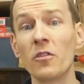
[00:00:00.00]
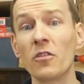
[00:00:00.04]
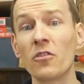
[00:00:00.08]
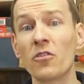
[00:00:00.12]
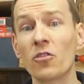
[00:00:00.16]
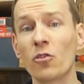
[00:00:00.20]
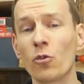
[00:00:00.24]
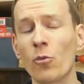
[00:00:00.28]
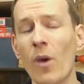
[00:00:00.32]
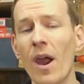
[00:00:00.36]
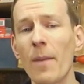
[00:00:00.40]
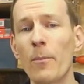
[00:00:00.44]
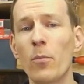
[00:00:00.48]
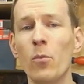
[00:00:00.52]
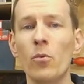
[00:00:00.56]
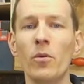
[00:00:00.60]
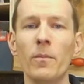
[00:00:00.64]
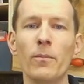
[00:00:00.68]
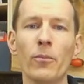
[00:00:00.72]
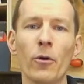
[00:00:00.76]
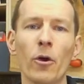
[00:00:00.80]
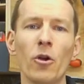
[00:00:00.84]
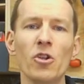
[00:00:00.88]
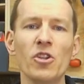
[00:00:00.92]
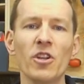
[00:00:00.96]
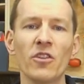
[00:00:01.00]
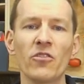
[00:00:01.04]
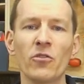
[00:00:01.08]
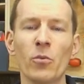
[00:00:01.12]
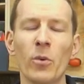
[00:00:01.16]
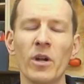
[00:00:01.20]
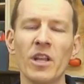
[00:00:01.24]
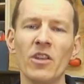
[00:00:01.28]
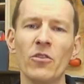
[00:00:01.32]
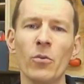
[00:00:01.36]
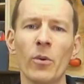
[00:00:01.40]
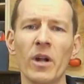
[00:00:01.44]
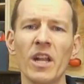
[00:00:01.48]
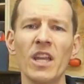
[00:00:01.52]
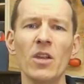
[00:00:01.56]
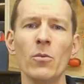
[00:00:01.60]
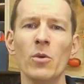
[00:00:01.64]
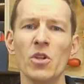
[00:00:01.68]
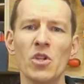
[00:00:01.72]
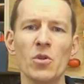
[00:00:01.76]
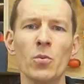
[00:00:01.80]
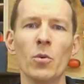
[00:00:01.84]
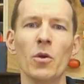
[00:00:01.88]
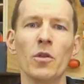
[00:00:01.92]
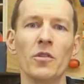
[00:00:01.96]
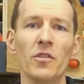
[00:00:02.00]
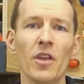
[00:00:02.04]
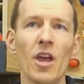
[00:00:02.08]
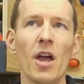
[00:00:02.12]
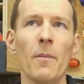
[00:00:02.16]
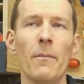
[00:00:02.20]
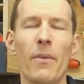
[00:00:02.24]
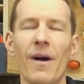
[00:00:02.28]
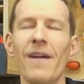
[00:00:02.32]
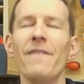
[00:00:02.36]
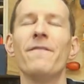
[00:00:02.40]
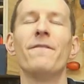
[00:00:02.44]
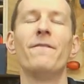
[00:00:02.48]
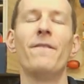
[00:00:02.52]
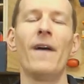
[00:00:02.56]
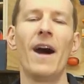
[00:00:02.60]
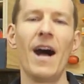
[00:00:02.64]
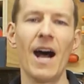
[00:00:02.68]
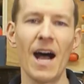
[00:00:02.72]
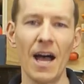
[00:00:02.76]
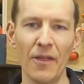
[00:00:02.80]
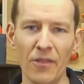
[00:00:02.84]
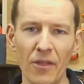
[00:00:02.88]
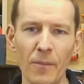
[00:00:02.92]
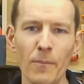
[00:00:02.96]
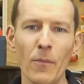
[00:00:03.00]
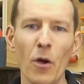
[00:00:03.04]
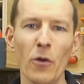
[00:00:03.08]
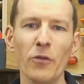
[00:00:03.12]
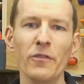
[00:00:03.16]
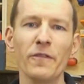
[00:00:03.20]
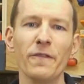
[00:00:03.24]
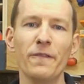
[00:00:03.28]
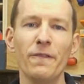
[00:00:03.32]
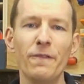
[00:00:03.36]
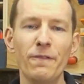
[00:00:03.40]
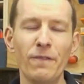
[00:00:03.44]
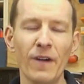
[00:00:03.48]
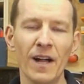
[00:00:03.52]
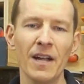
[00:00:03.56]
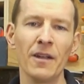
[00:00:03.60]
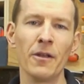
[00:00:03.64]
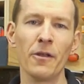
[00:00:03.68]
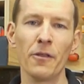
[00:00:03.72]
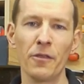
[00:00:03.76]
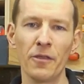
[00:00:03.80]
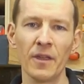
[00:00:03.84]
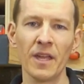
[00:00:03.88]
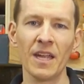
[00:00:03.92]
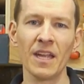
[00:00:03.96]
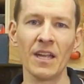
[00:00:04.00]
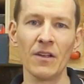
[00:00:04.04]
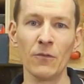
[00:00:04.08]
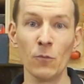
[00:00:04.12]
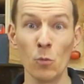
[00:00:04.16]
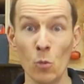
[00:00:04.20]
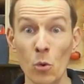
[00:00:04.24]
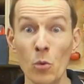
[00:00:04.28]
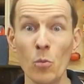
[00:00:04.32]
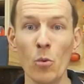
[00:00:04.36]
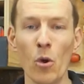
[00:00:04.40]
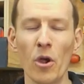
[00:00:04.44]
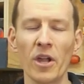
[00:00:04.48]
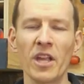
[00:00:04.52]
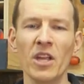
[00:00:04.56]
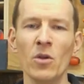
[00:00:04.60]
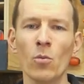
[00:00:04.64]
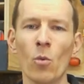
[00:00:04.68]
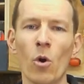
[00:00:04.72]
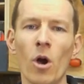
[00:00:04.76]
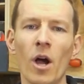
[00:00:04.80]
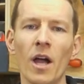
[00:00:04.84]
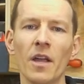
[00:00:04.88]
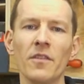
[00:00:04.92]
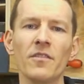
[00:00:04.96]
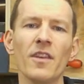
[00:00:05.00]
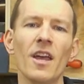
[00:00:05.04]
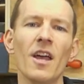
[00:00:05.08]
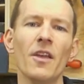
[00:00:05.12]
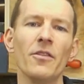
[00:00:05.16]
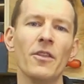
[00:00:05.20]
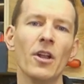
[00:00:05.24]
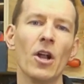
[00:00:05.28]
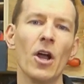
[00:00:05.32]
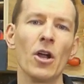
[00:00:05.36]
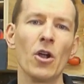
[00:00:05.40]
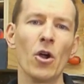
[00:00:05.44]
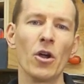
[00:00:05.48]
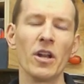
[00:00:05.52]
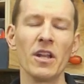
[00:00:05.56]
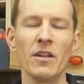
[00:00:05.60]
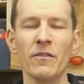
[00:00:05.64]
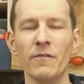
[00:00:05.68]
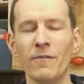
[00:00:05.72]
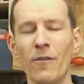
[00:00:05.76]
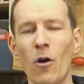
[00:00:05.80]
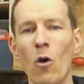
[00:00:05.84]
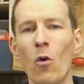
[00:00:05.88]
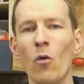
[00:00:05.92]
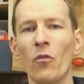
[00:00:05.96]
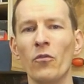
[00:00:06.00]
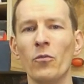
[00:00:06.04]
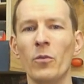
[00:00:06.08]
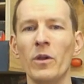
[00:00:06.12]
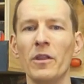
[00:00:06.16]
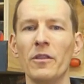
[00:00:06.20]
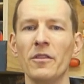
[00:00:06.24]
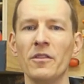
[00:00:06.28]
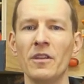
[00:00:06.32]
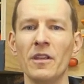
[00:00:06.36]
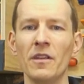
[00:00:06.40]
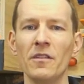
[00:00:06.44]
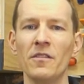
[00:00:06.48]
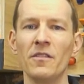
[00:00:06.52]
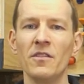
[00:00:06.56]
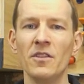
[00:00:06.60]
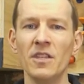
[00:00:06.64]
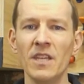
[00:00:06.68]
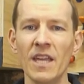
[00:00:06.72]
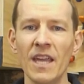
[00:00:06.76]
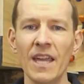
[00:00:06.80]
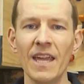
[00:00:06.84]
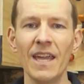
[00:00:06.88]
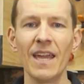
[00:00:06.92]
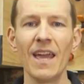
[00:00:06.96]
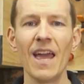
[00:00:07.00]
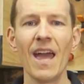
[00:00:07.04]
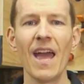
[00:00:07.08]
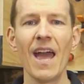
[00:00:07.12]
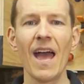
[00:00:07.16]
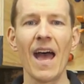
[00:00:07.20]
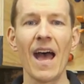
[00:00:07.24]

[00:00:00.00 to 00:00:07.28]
Scrapwood Projects 2020, which was by far the most fun thing, woodworking-wise, that I got involved with this year.